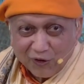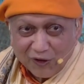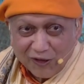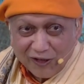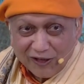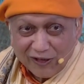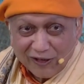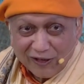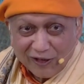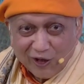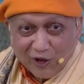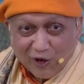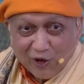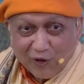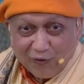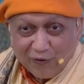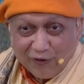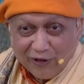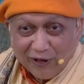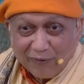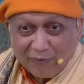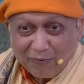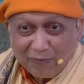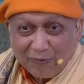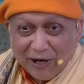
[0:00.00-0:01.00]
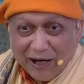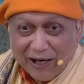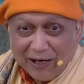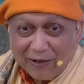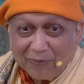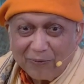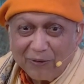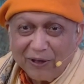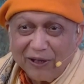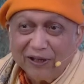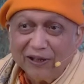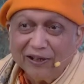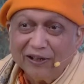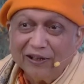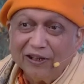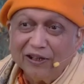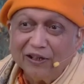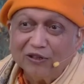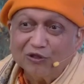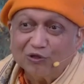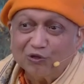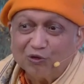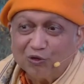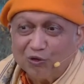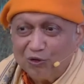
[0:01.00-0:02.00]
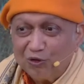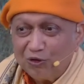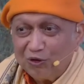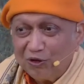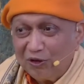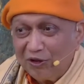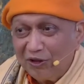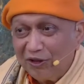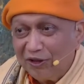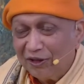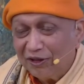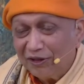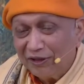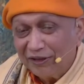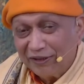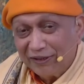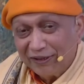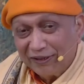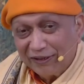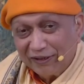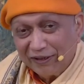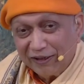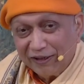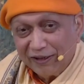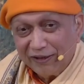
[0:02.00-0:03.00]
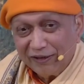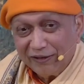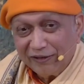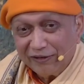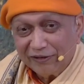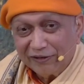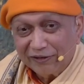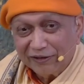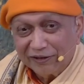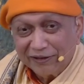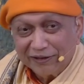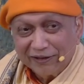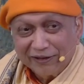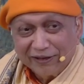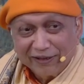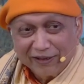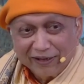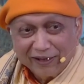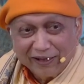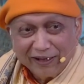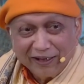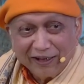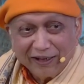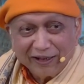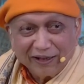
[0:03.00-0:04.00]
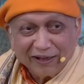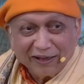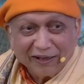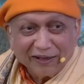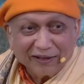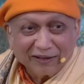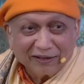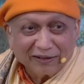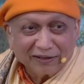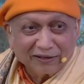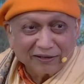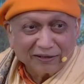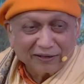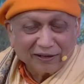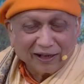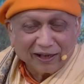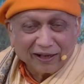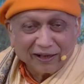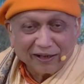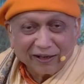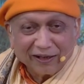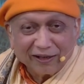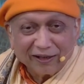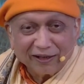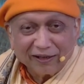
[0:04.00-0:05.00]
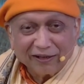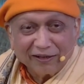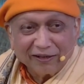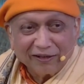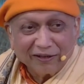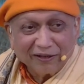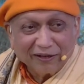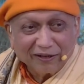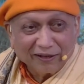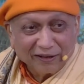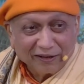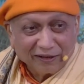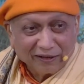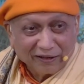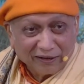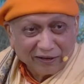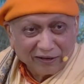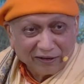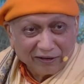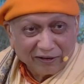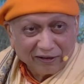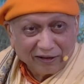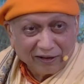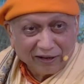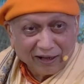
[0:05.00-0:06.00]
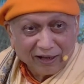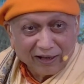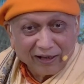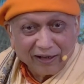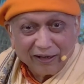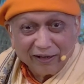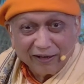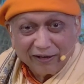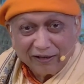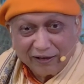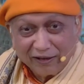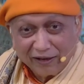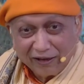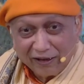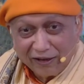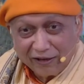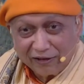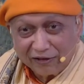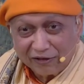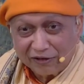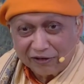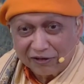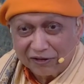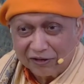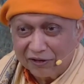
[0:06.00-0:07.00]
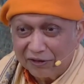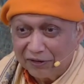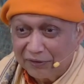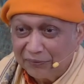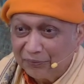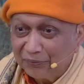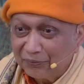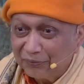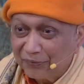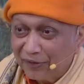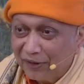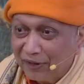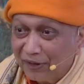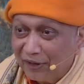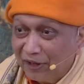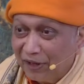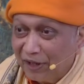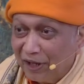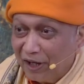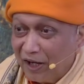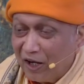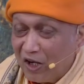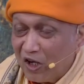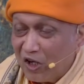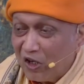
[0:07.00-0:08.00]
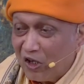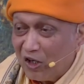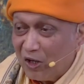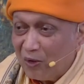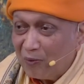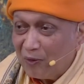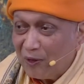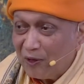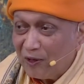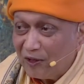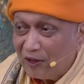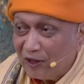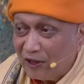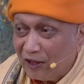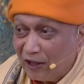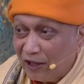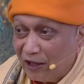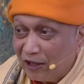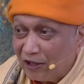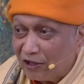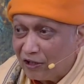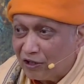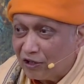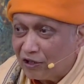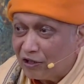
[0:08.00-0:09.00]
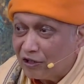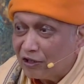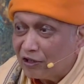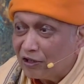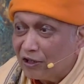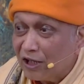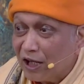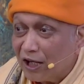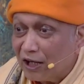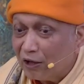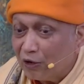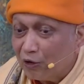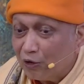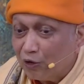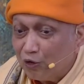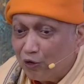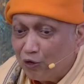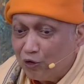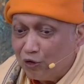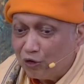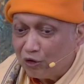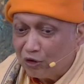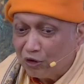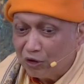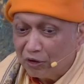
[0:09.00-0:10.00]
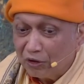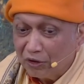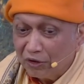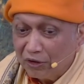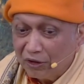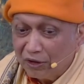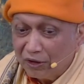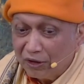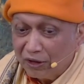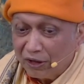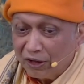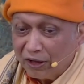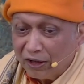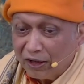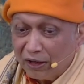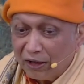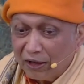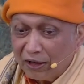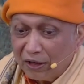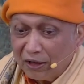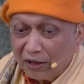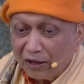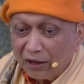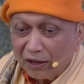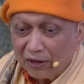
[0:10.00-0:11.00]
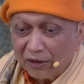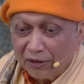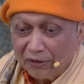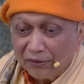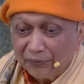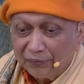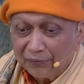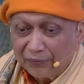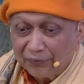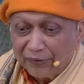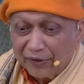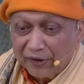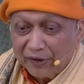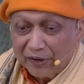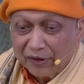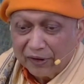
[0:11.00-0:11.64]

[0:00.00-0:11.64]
so instead of imbibing the school things he started and uh, telling these uh, demon kids that look ah